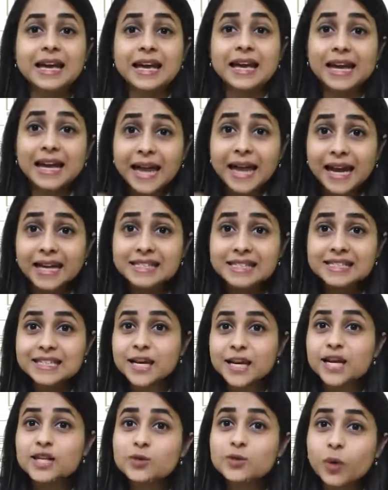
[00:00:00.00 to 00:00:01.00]
Next
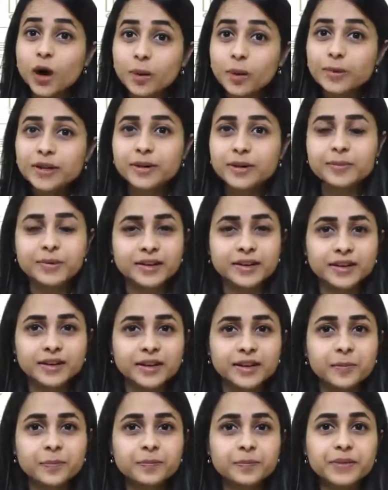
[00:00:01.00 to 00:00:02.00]
is verbal
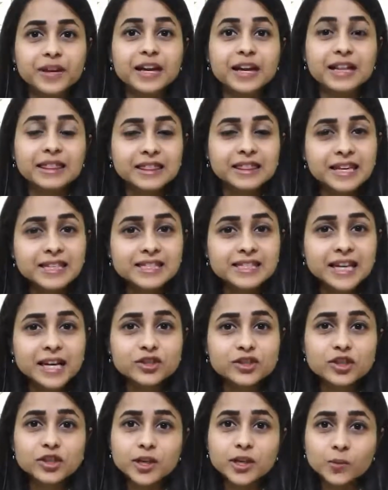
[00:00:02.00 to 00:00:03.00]
ability. This
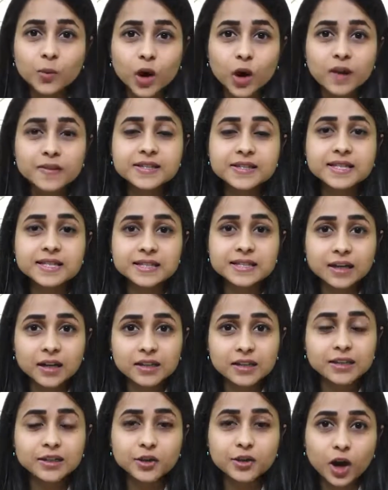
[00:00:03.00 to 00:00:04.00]
section involves
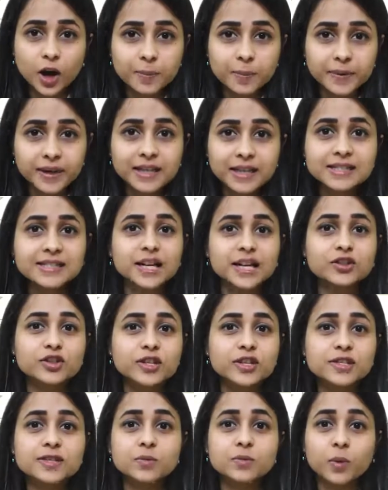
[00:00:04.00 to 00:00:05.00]
certain topics such
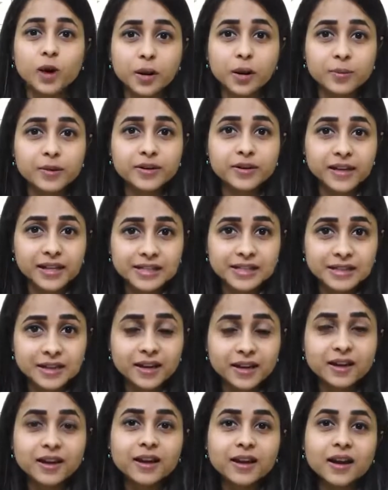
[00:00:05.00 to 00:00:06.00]
as verbal
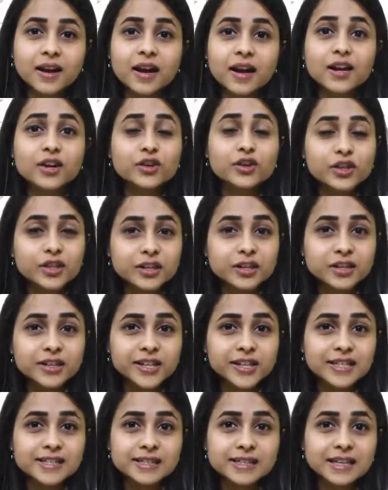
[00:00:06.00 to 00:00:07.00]
reasoning, critical
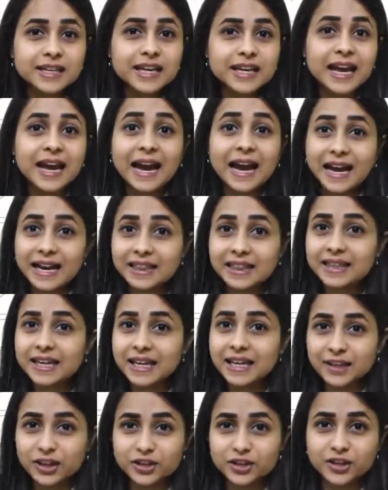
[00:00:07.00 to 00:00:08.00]
reasoning, and the
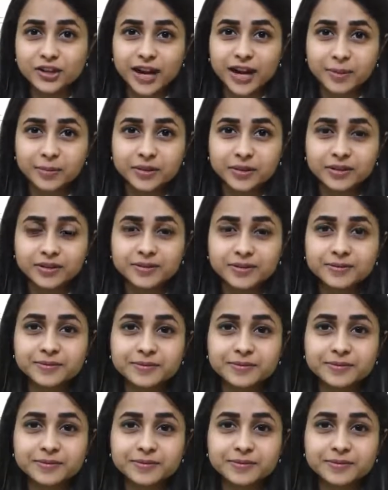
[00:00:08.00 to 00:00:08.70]
English grammar.